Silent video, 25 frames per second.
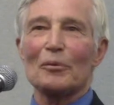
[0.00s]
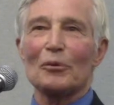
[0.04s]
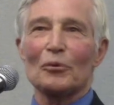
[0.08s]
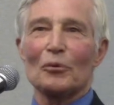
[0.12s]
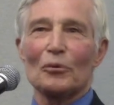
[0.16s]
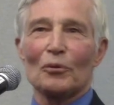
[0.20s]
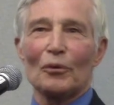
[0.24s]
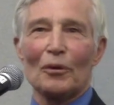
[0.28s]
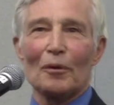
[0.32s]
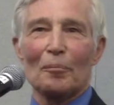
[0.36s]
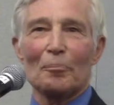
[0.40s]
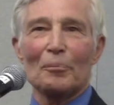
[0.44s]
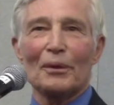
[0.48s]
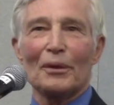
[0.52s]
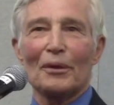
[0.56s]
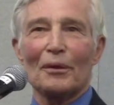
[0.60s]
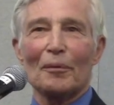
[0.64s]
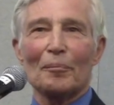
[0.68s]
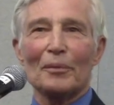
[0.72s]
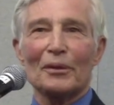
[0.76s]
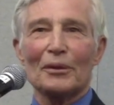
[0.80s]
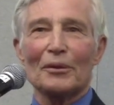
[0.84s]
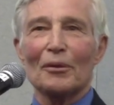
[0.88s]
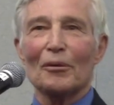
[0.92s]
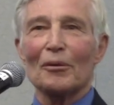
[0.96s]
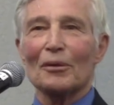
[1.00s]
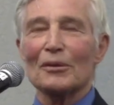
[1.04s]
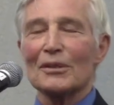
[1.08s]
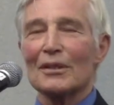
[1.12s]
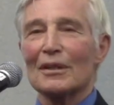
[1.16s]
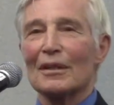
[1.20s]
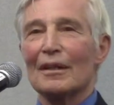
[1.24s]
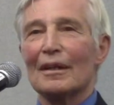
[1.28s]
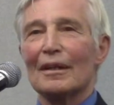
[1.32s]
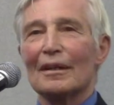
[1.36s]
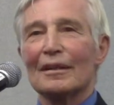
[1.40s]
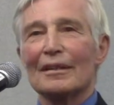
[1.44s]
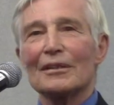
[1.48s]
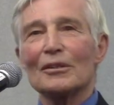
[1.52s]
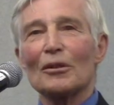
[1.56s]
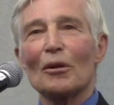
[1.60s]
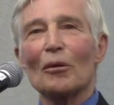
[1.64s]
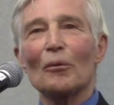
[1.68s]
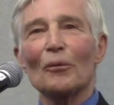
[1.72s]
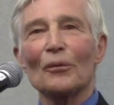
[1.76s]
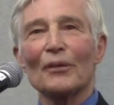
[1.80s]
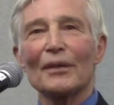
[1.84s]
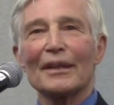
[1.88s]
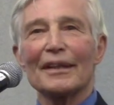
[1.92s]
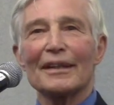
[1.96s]
who are up here, because this
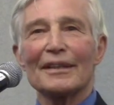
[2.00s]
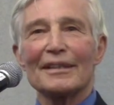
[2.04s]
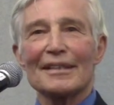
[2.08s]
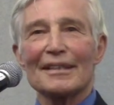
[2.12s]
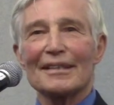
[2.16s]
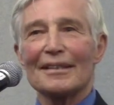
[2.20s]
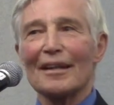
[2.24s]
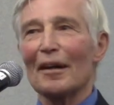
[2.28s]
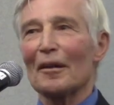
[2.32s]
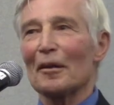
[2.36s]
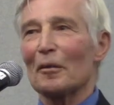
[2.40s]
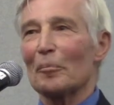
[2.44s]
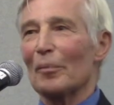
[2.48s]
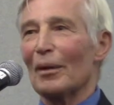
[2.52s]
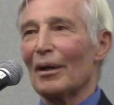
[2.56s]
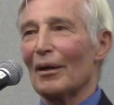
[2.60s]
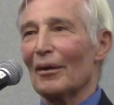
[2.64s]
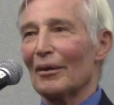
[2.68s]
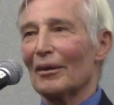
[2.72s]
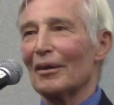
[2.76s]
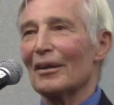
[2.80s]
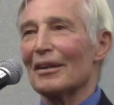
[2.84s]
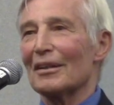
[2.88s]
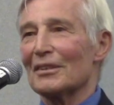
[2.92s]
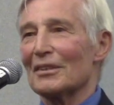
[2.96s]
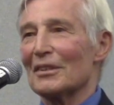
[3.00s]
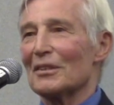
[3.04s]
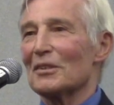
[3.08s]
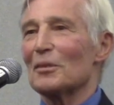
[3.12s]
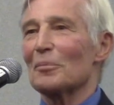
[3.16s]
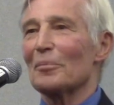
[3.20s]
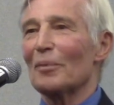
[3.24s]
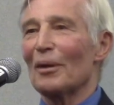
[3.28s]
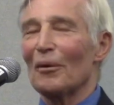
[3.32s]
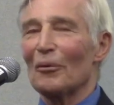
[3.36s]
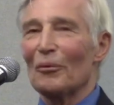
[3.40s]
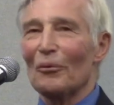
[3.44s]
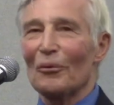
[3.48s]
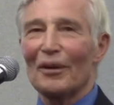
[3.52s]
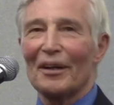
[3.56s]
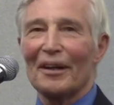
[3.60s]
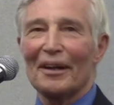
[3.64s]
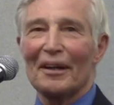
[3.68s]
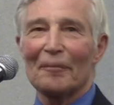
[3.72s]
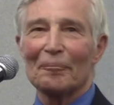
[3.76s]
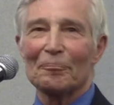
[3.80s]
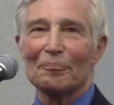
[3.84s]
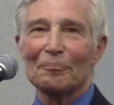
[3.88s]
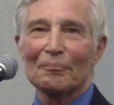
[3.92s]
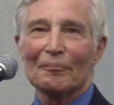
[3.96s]
whole thing is not about us, it's about
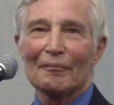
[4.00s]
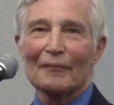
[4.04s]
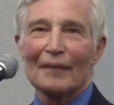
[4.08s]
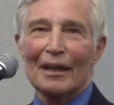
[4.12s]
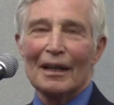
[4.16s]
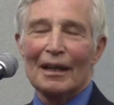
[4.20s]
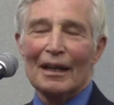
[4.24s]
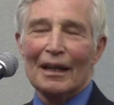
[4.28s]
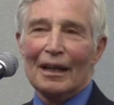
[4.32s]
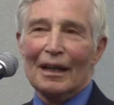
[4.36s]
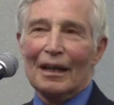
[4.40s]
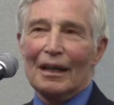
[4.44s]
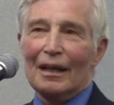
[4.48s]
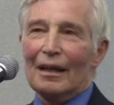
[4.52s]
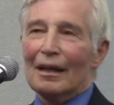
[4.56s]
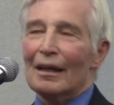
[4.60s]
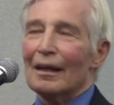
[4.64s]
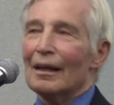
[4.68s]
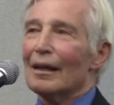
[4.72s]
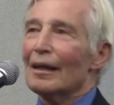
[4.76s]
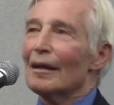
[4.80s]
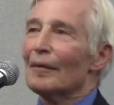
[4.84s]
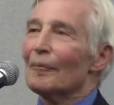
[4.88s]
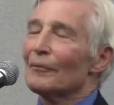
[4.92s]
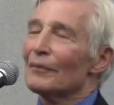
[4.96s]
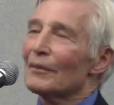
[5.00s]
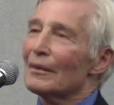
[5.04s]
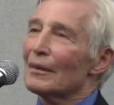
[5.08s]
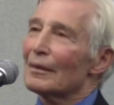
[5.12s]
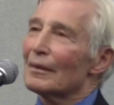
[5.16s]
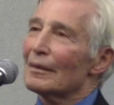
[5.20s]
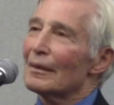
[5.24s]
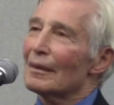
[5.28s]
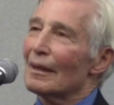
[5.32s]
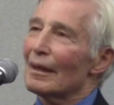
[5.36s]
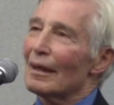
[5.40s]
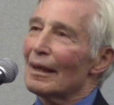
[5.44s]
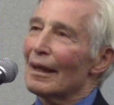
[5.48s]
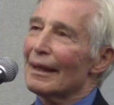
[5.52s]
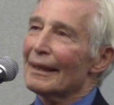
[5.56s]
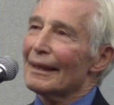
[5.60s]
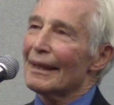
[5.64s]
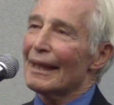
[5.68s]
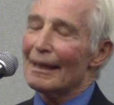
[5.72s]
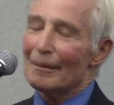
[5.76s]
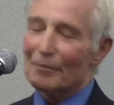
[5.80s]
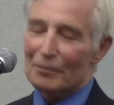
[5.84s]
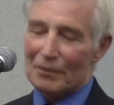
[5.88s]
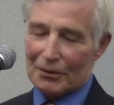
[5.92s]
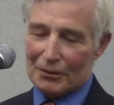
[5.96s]
Ray. I
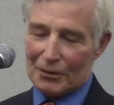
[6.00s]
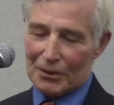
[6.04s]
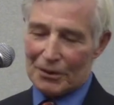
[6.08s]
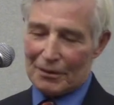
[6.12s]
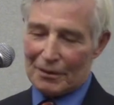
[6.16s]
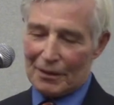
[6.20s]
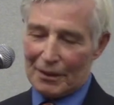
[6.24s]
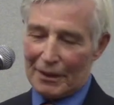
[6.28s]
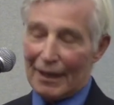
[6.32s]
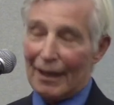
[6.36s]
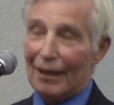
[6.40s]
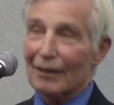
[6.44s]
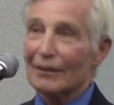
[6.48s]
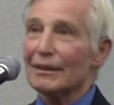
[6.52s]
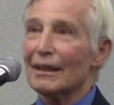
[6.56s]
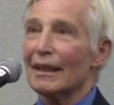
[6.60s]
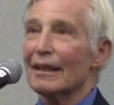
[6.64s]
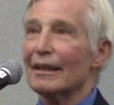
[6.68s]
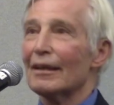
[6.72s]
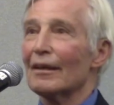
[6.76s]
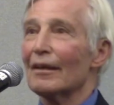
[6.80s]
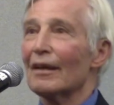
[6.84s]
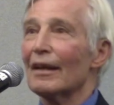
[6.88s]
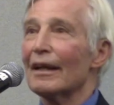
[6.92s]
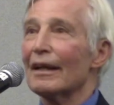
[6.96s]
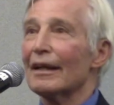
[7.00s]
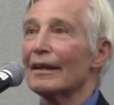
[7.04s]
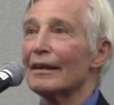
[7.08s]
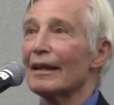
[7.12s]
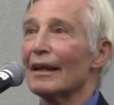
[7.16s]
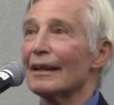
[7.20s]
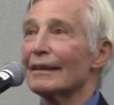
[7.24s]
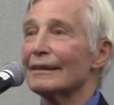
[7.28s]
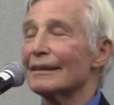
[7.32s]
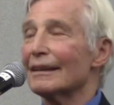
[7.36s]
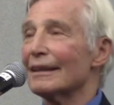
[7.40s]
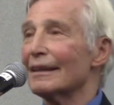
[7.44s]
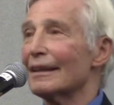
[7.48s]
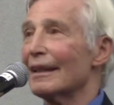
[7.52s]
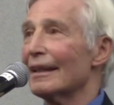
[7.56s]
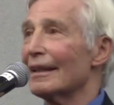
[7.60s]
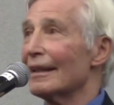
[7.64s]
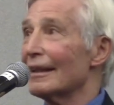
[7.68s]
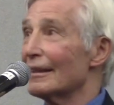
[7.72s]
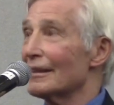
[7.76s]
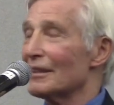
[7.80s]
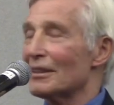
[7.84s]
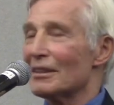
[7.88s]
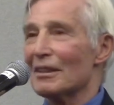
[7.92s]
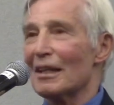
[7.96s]
came to Cal State LA in
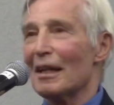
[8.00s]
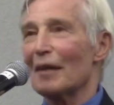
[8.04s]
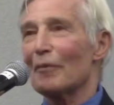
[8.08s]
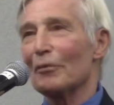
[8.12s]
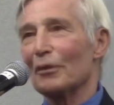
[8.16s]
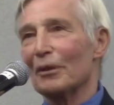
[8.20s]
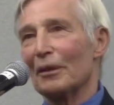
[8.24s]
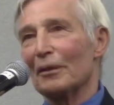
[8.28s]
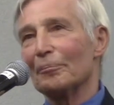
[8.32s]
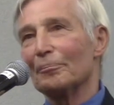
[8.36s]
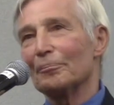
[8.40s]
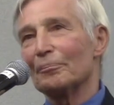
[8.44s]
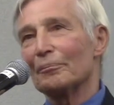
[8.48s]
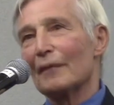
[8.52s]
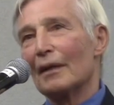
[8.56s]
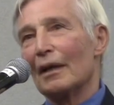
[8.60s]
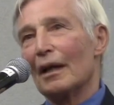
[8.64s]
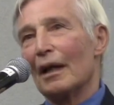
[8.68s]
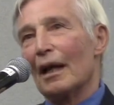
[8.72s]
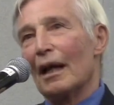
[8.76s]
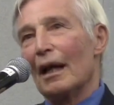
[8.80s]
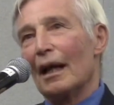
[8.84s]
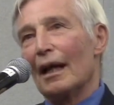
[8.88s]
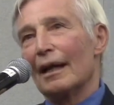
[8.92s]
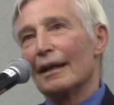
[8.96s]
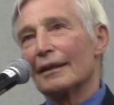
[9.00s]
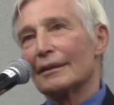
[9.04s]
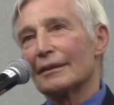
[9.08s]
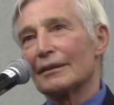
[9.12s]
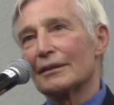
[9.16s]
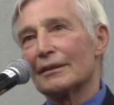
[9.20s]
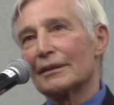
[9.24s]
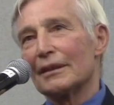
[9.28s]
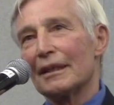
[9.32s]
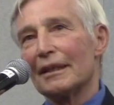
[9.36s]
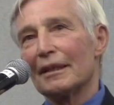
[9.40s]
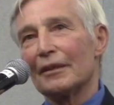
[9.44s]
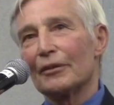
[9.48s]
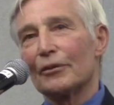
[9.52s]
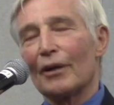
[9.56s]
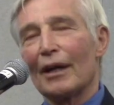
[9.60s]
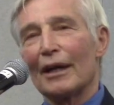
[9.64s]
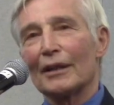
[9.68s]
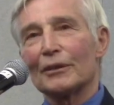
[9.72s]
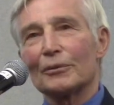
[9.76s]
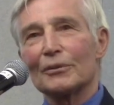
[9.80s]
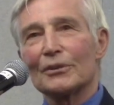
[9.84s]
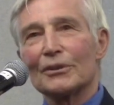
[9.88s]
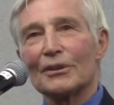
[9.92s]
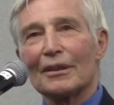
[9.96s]
1987 as Dean of
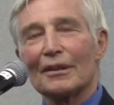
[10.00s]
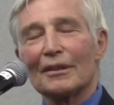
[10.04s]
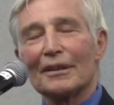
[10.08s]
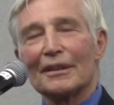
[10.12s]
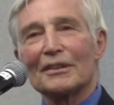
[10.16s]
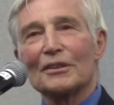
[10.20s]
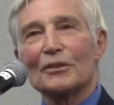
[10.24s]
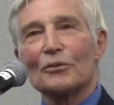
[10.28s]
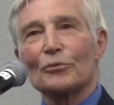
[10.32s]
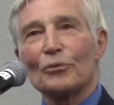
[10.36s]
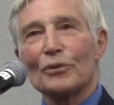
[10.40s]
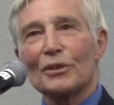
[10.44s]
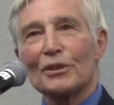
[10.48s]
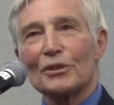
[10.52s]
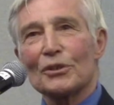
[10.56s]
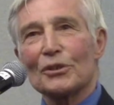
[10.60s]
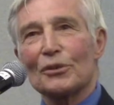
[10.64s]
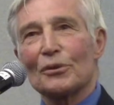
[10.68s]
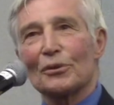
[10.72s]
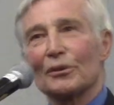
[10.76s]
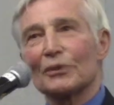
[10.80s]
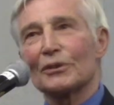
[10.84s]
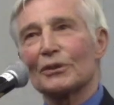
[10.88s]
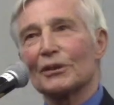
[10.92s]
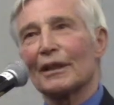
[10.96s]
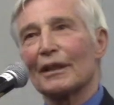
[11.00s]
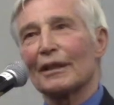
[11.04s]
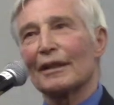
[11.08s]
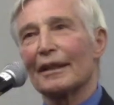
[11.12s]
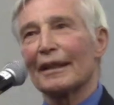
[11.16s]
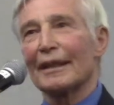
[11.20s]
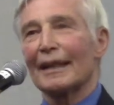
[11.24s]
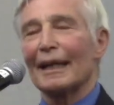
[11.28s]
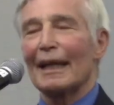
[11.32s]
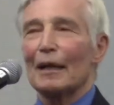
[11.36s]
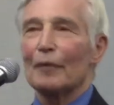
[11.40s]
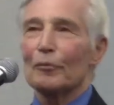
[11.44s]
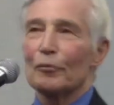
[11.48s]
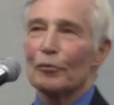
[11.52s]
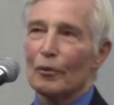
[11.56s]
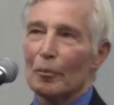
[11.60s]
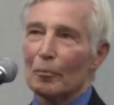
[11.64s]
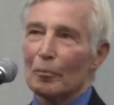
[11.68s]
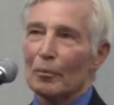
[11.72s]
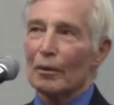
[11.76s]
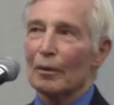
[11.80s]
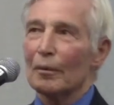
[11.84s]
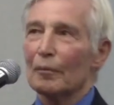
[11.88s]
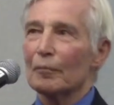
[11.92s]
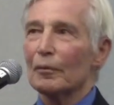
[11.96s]
Graduate Studies and Research, and I came
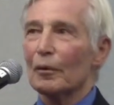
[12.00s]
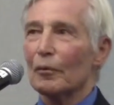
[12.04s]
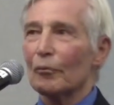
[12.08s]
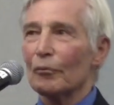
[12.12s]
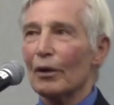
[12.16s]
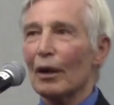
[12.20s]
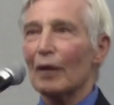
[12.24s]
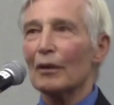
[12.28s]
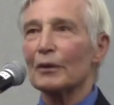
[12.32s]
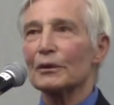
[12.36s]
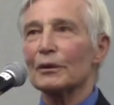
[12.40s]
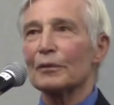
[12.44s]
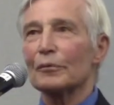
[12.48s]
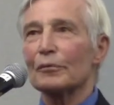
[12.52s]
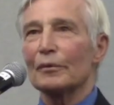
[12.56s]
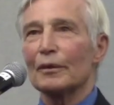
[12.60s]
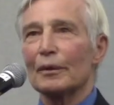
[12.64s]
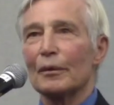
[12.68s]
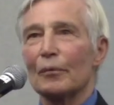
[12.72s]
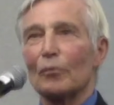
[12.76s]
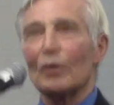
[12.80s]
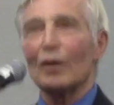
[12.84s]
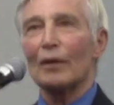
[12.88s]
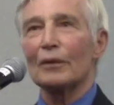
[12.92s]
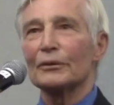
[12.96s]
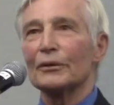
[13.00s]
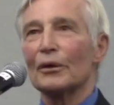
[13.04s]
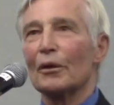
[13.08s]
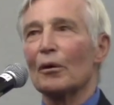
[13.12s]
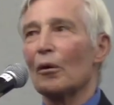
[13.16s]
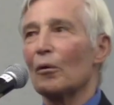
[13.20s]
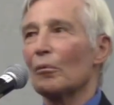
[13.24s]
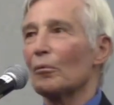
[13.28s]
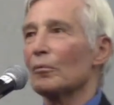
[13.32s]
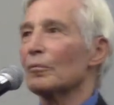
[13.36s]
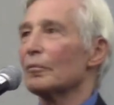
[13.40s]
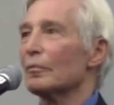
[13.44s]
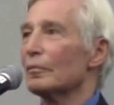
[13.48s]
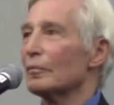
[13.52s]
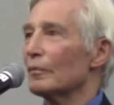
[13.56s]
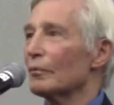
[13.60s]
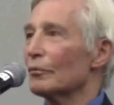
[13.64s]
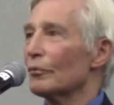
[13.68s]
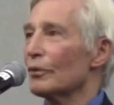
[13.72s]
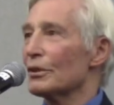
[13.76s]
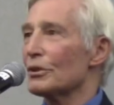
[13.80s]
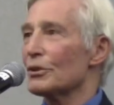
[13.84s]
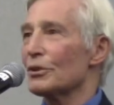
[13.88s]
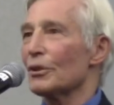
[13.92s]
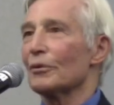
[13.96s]
from a relatively well-known
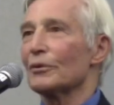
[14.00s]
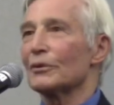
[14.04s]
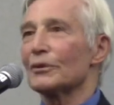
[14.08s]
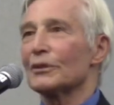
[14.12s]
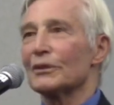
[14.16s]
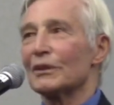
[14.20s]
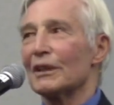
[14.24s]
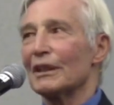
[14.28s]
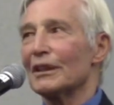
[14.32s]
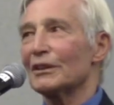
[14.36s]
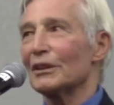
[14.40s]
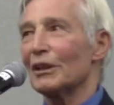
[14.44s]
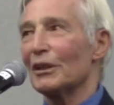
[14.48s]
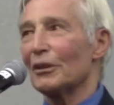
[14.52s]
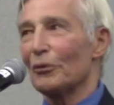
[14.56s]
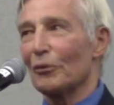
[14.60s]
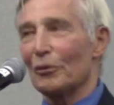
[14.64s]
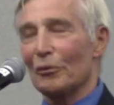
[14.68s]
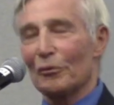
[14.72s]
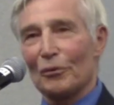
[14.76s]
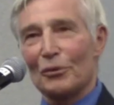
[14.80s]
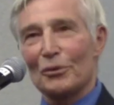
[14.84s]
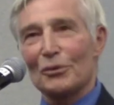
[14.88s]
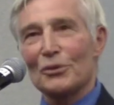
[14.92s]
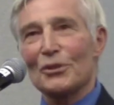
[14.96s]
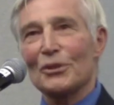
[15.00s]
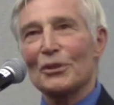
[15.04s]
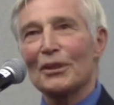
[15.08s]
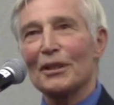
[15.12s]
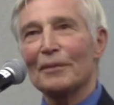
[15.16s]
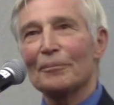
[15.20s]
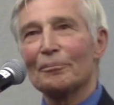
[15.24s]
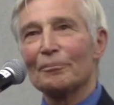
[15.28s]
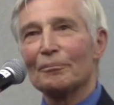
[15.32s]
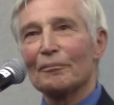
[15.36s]
research and teaching university.